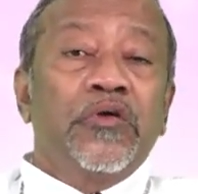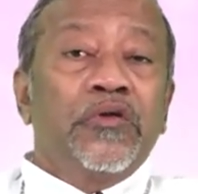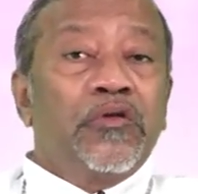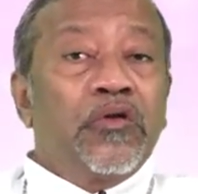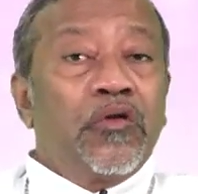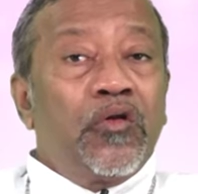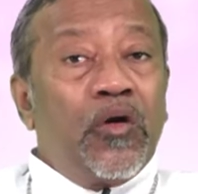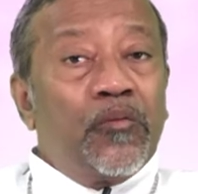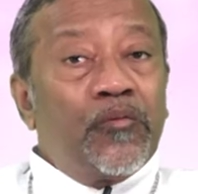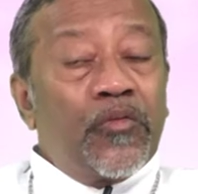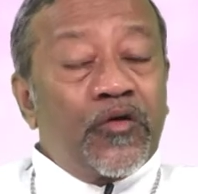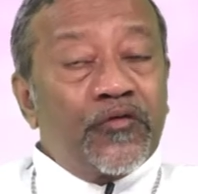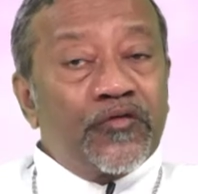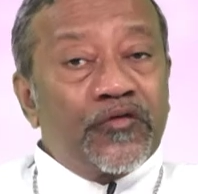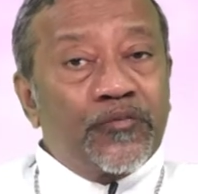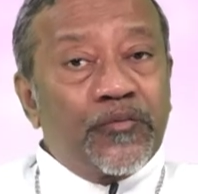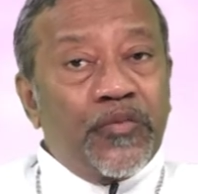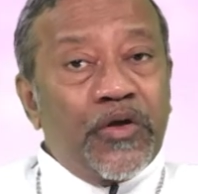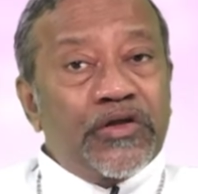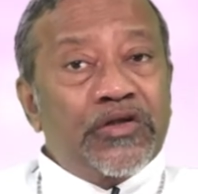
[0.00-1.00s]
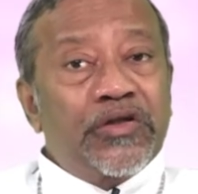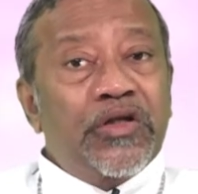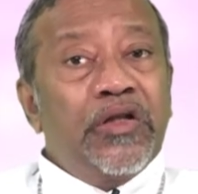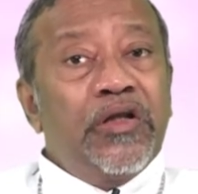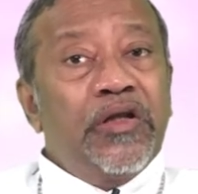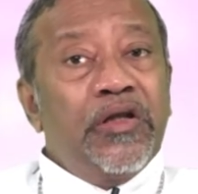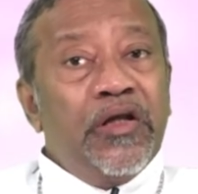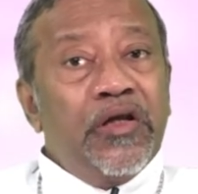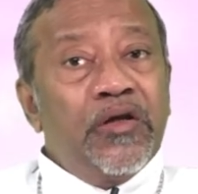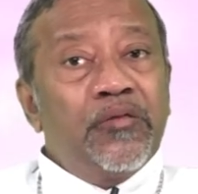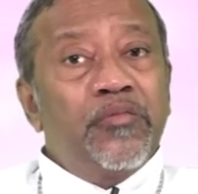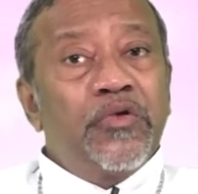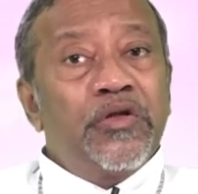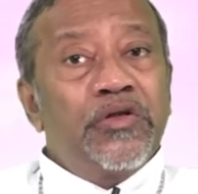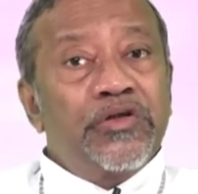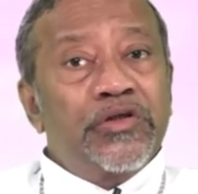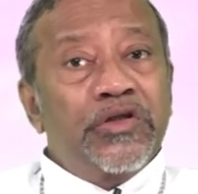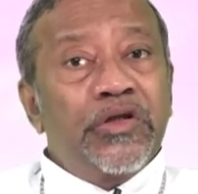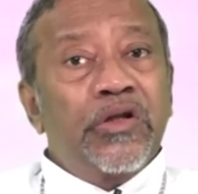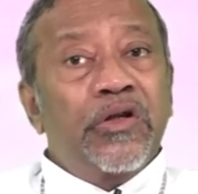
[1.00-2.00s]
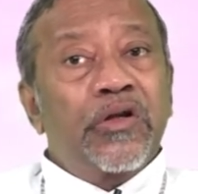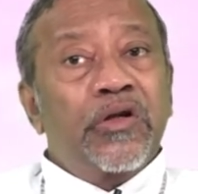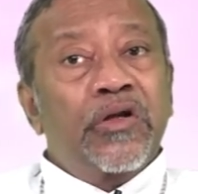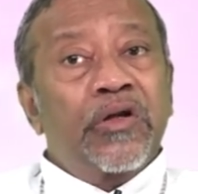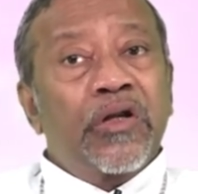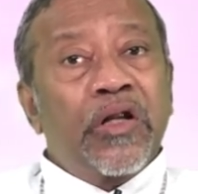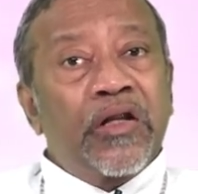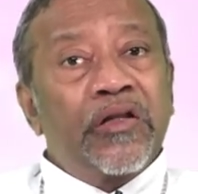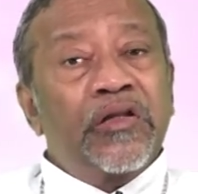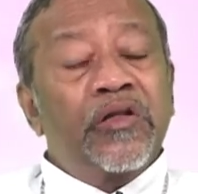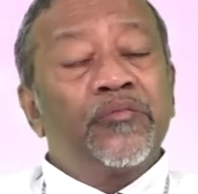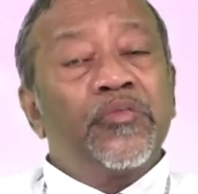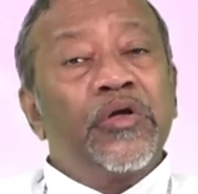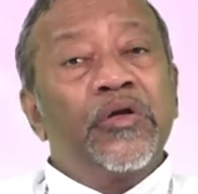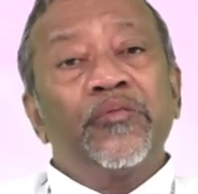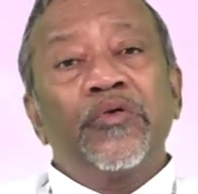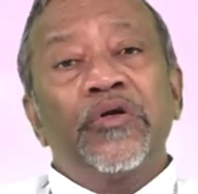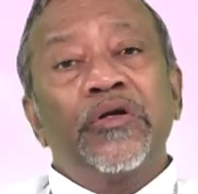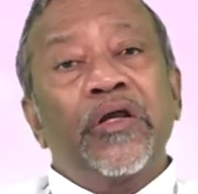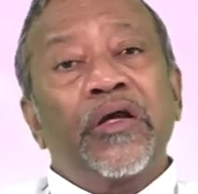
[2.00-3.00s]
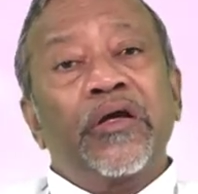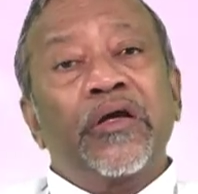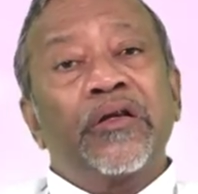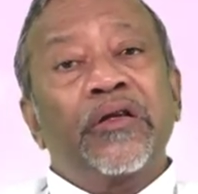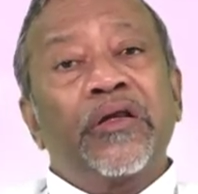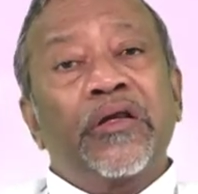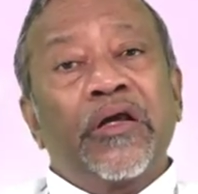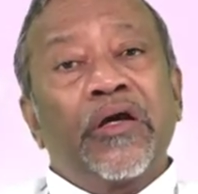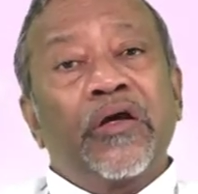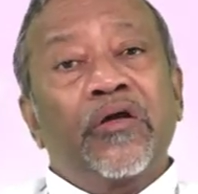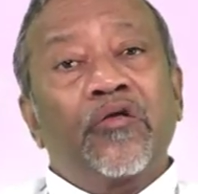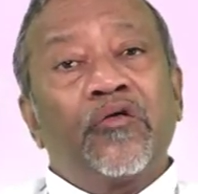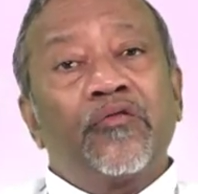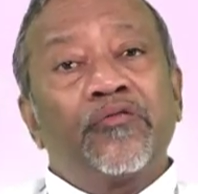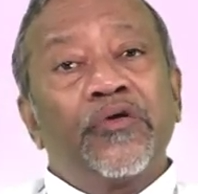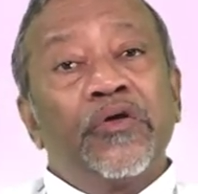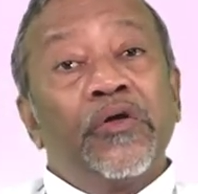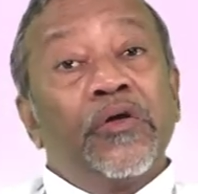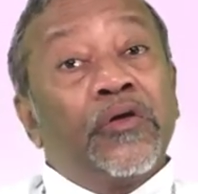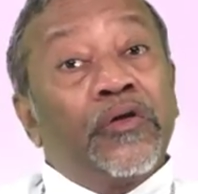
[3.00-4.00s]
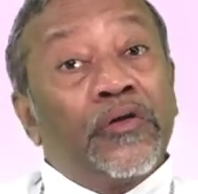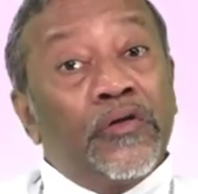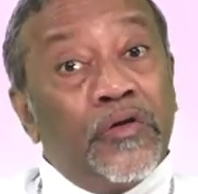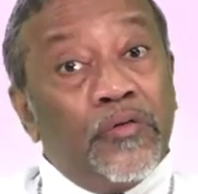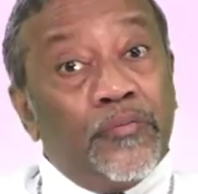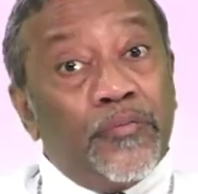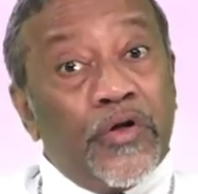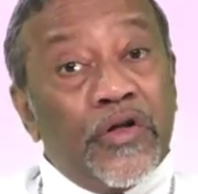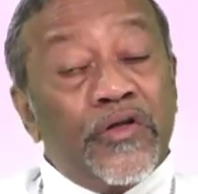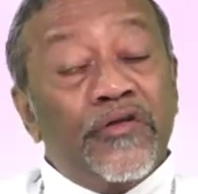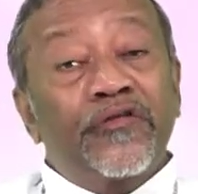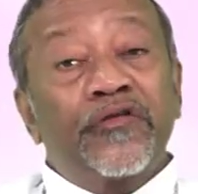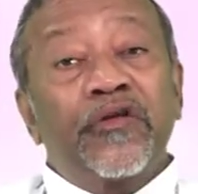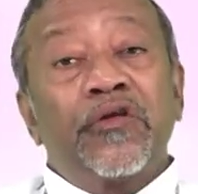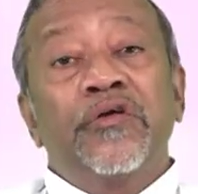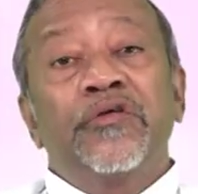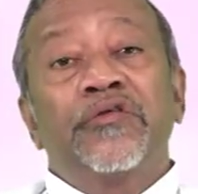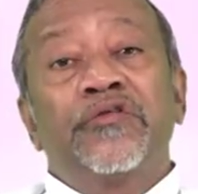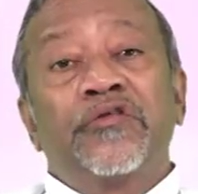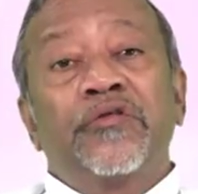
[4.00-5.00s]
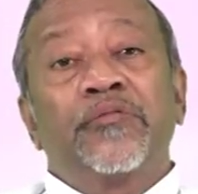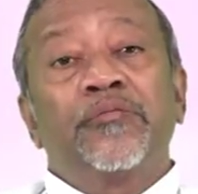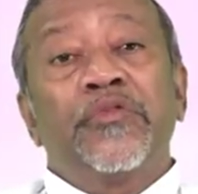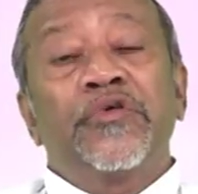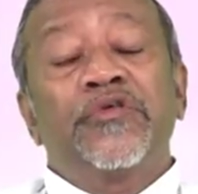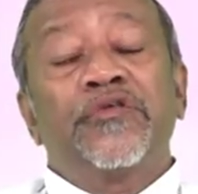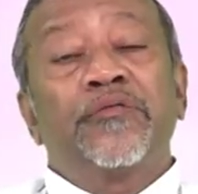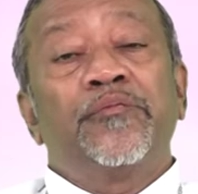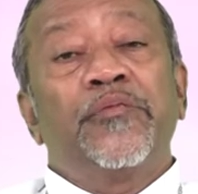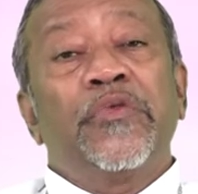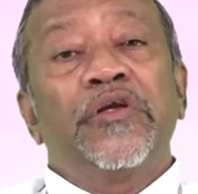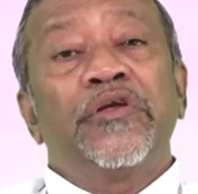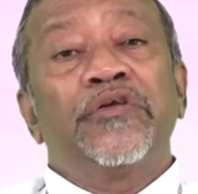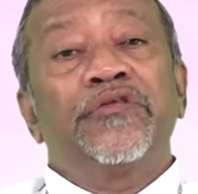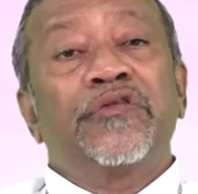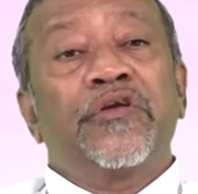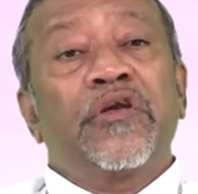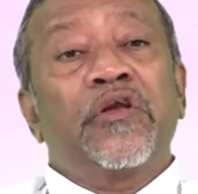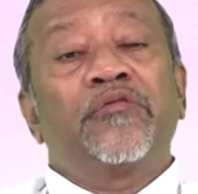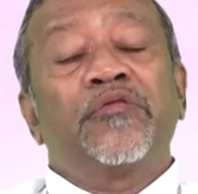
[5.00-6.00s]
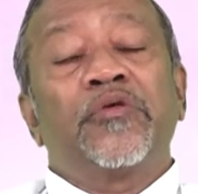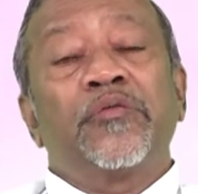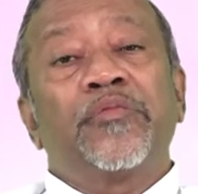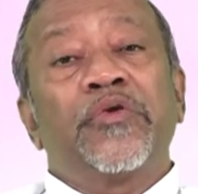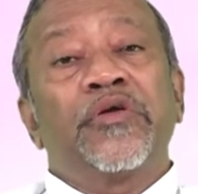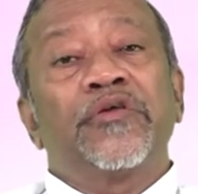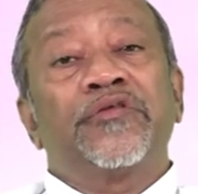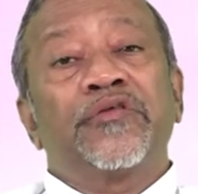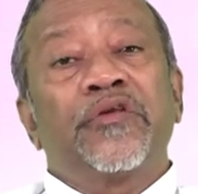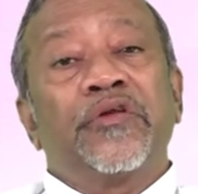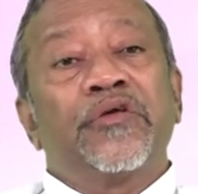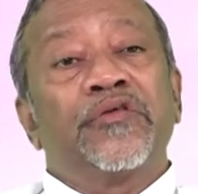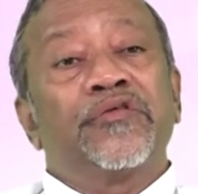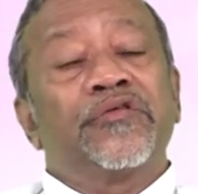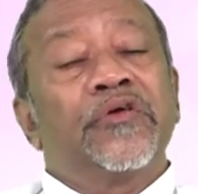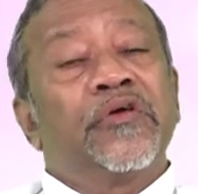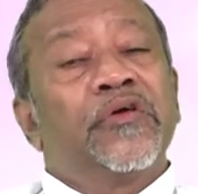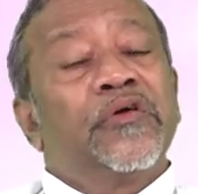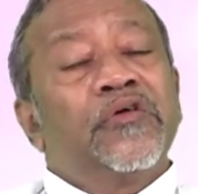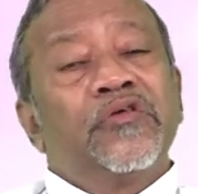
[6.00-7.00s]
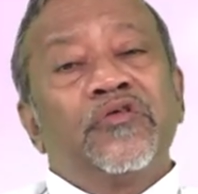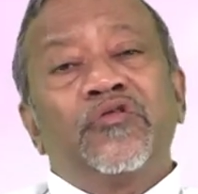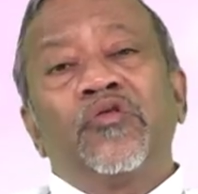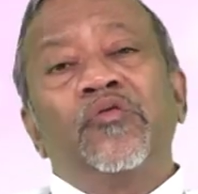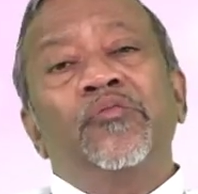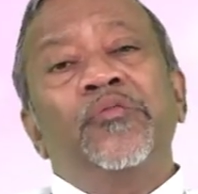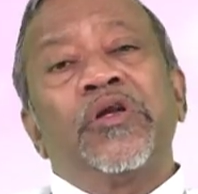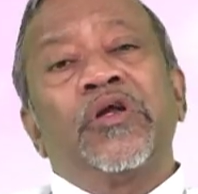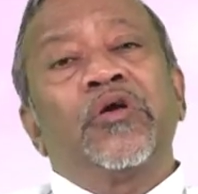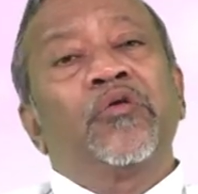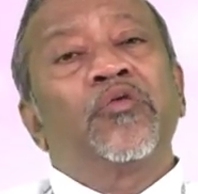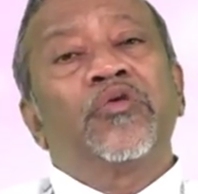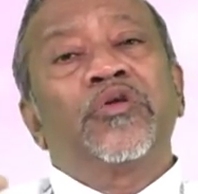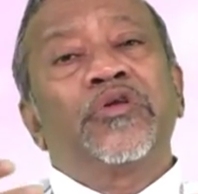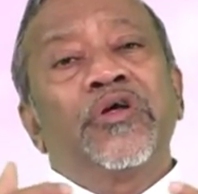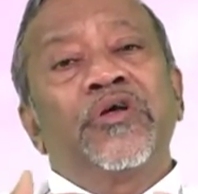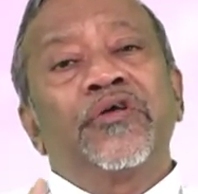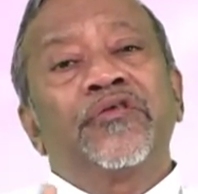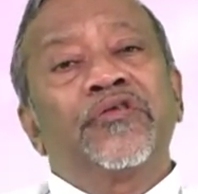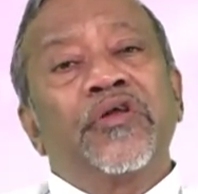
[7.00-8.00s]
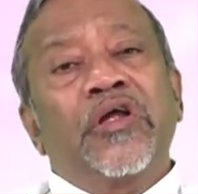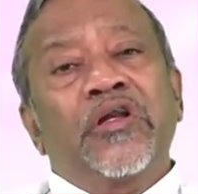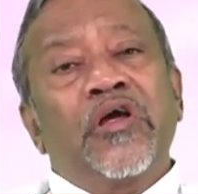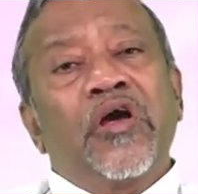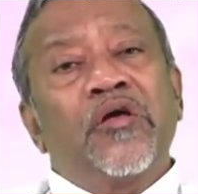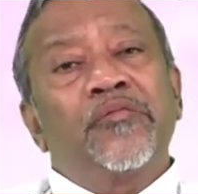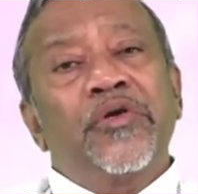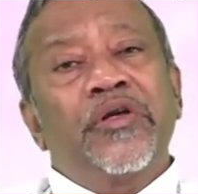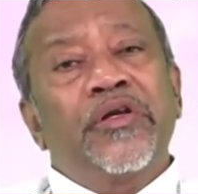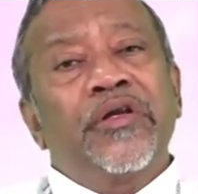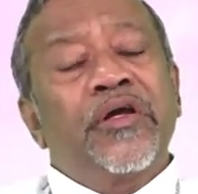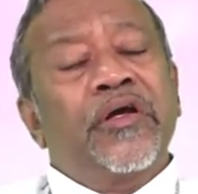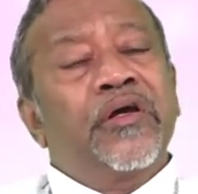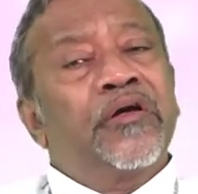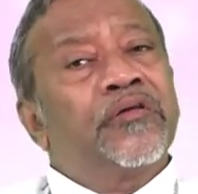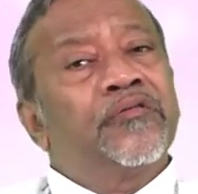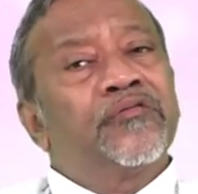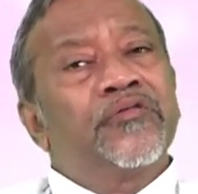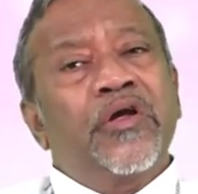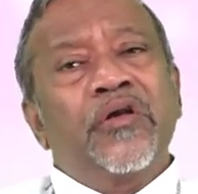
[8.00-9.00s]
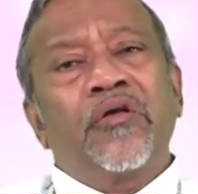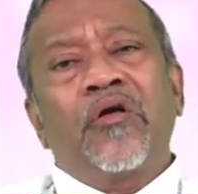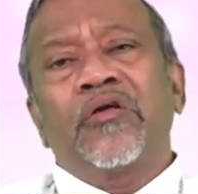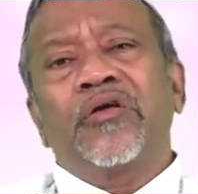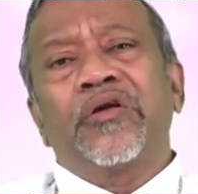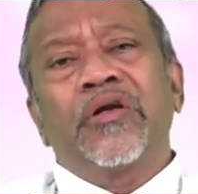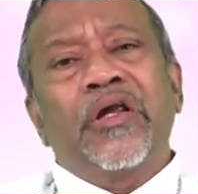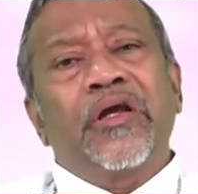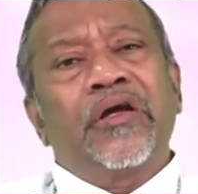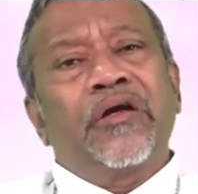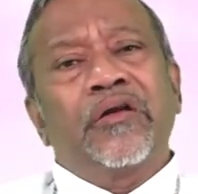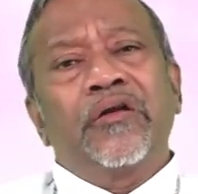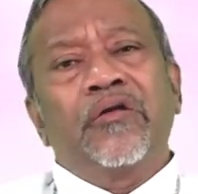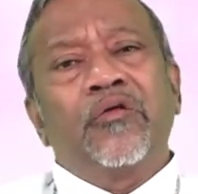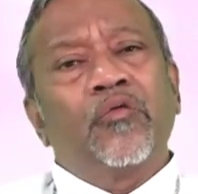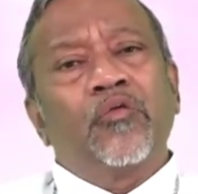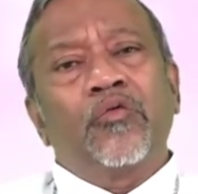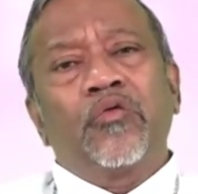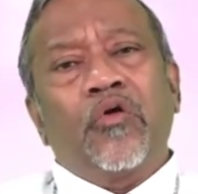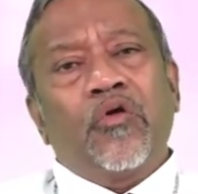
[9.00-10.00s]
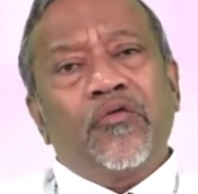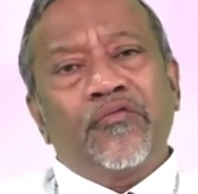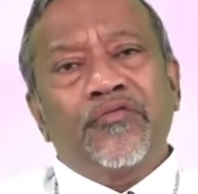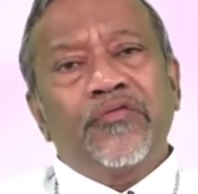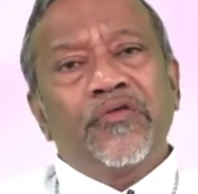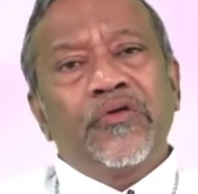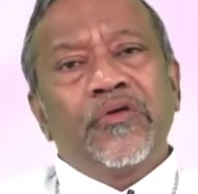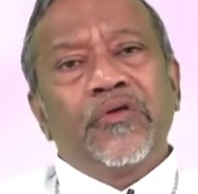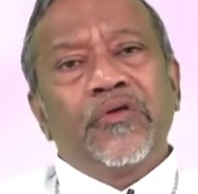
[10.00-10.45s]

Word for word: the number of specially able children and the people taken care of, the prisoners, ministry of the prisoners, so many good things that have been taken which are not taken note of.